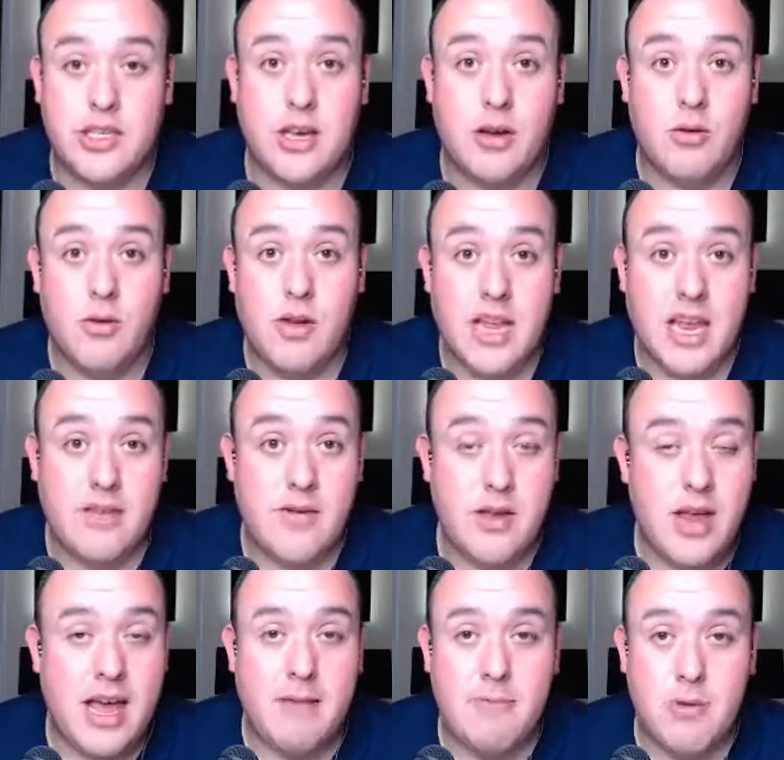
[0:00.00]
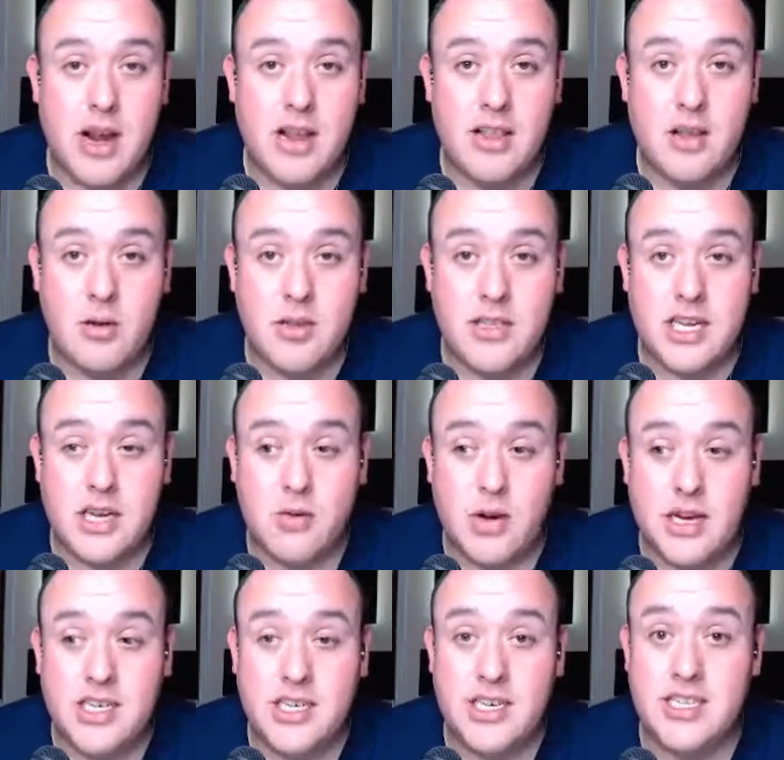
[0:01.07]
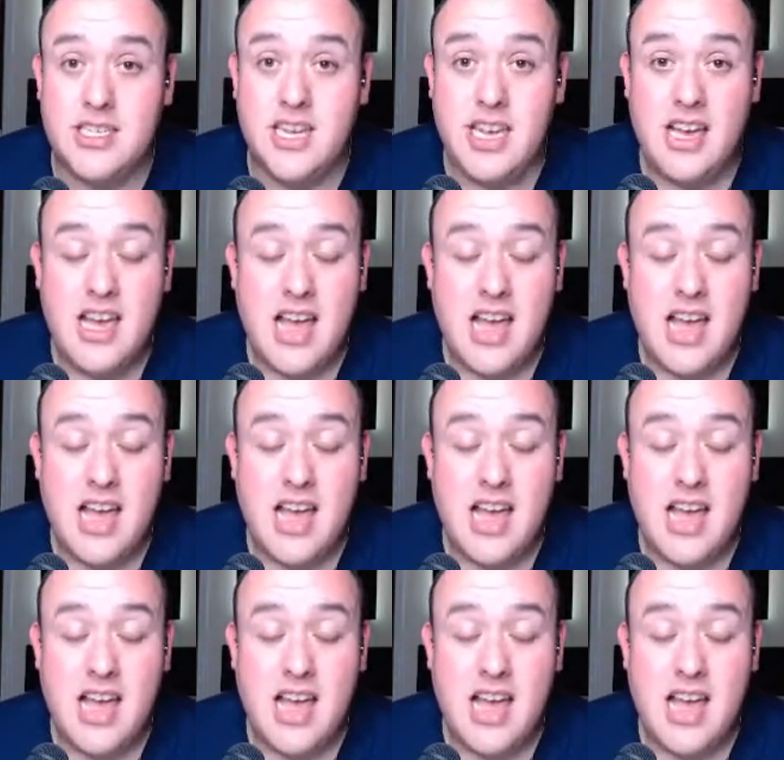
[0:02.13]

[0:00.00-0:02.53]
So if you have brand loyalty questions,